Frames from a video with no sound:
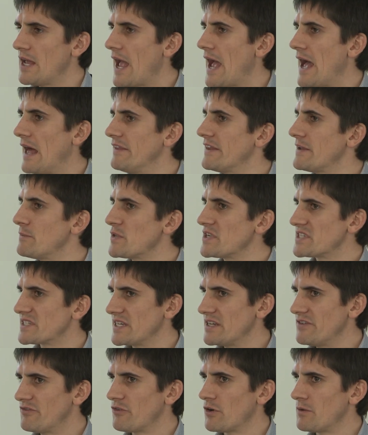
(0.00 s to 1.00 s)
then we
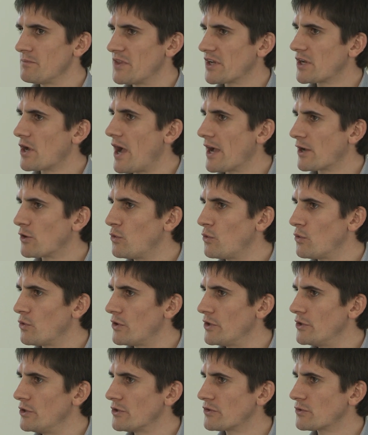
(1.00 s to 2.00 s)
see from the
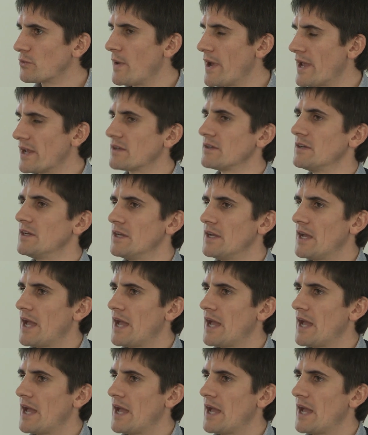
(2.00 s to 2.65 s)
Kaikoura earthquake,